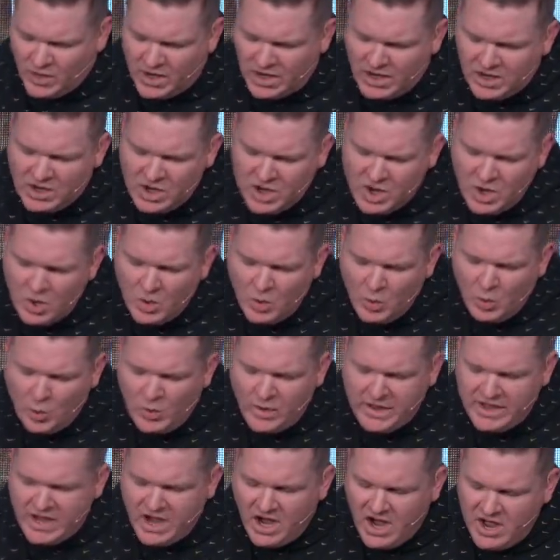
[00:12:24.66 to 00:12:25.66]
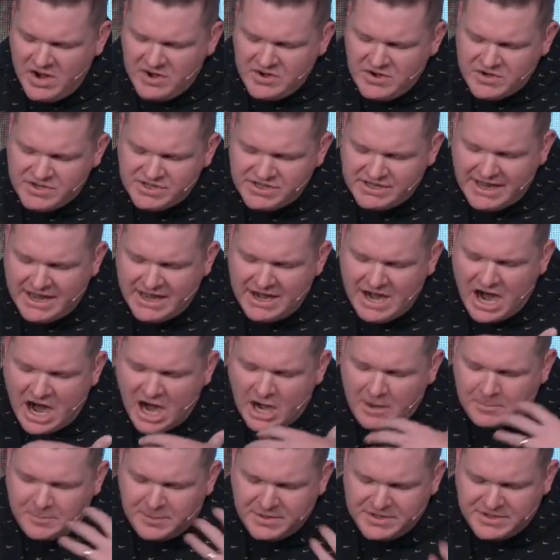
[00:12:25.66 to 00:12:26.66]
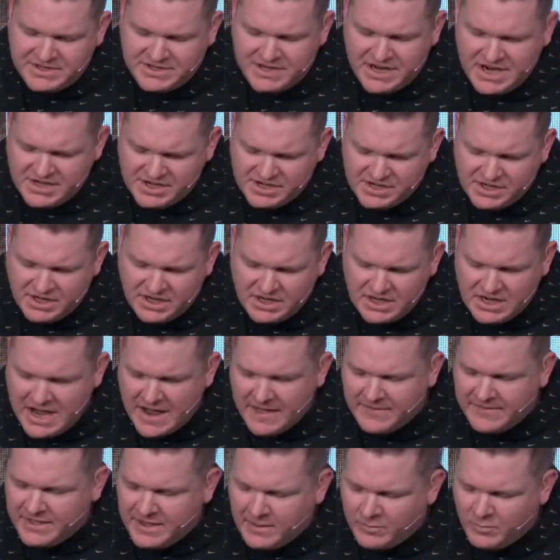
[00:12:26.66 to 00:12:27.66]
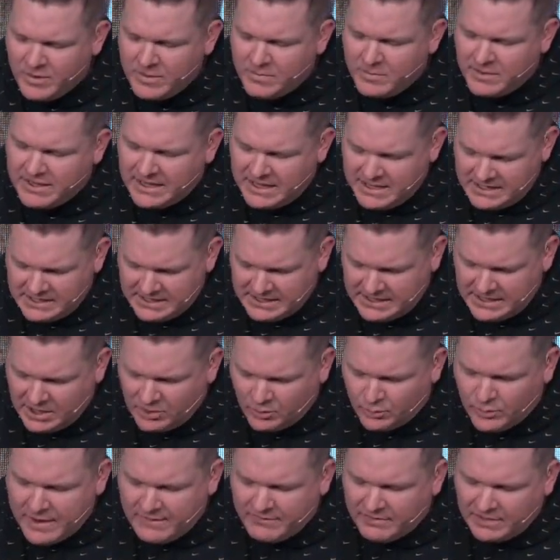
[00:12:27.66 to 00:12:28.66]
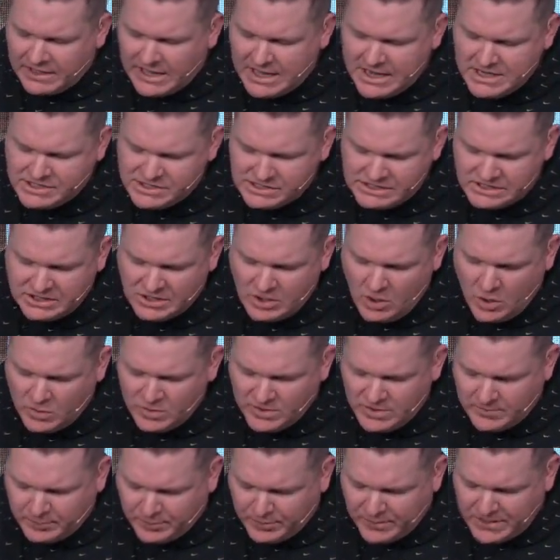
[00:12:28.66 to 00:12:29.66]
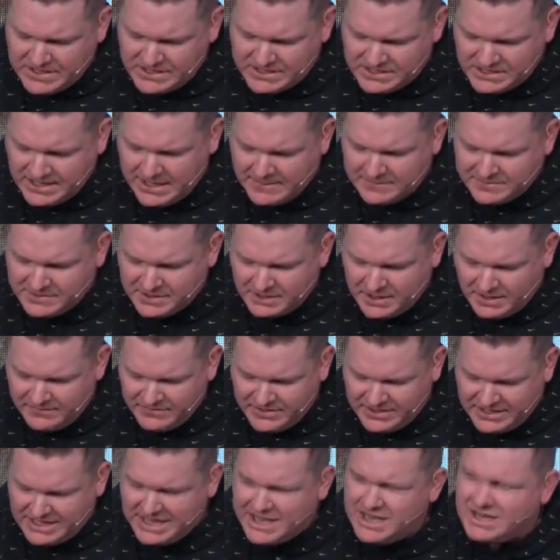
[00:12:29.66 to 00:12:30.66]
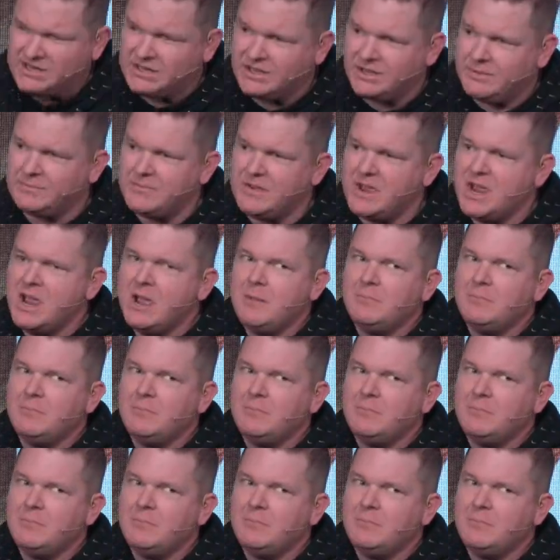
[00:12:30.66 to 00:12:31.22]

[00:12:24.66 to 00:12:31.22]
where we understand our position, and then we begin to get a revelation on the precepts of the kingdom,